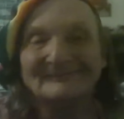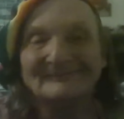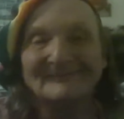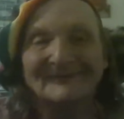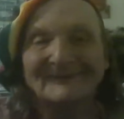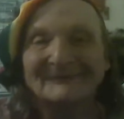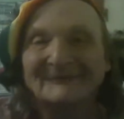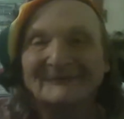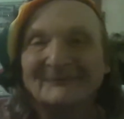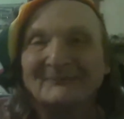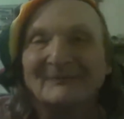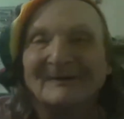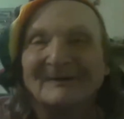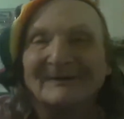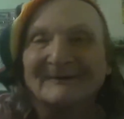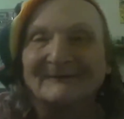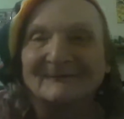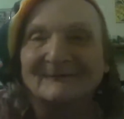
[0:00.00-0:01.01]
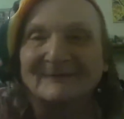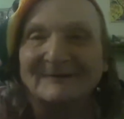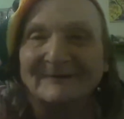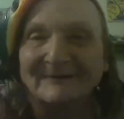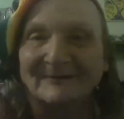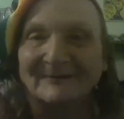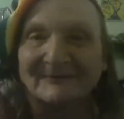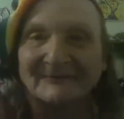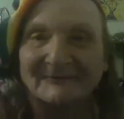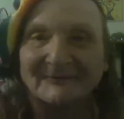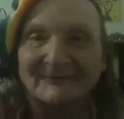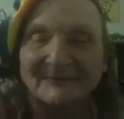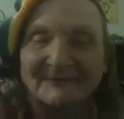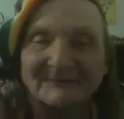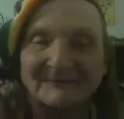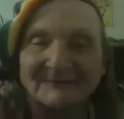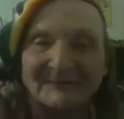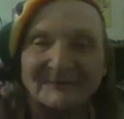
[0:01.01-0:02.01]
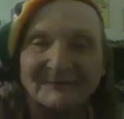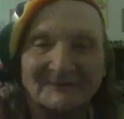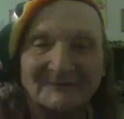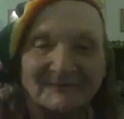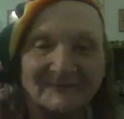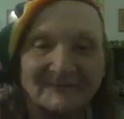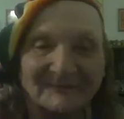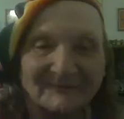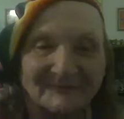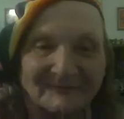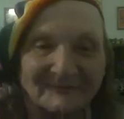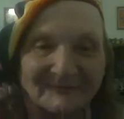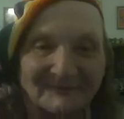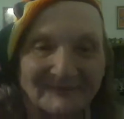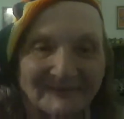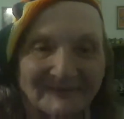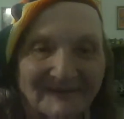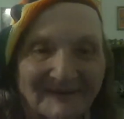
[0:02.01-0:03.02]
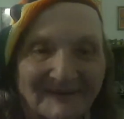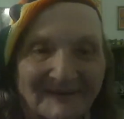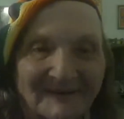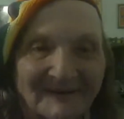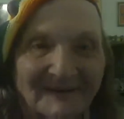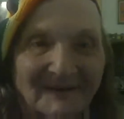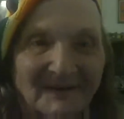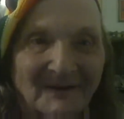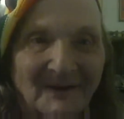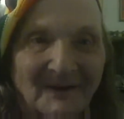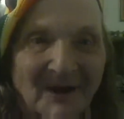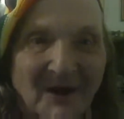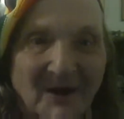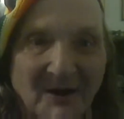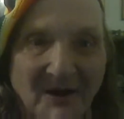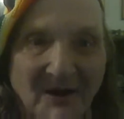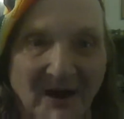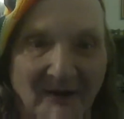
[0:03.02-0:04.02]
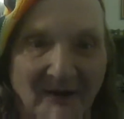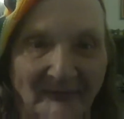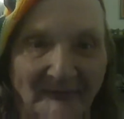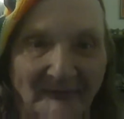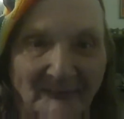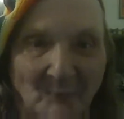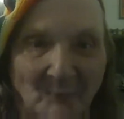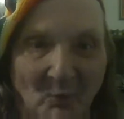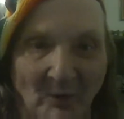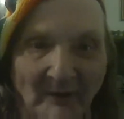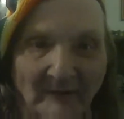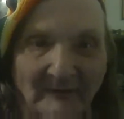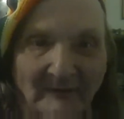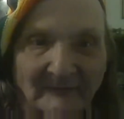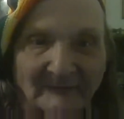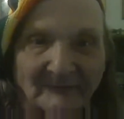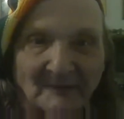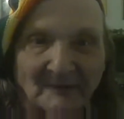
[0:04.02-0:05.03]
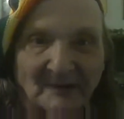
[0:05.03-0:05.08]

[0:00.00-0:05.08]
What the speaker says: It's fucking ridiculous. Here's Sneasels on this morning's